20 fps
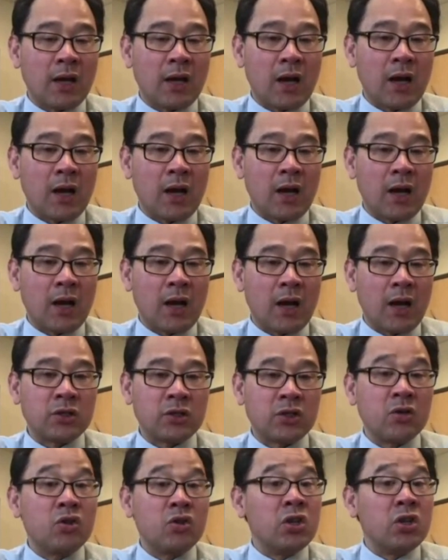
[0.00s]
Uh,
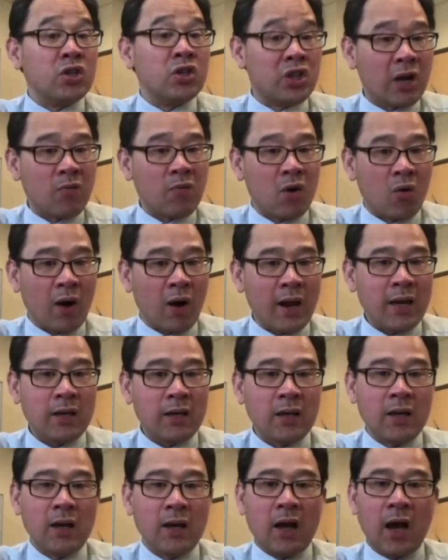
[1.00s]
Surgeon General,
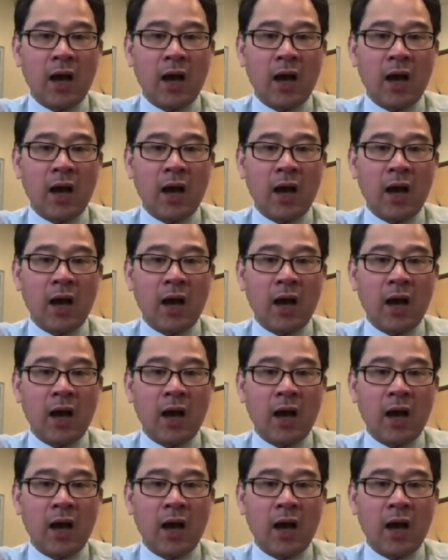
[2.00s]
right,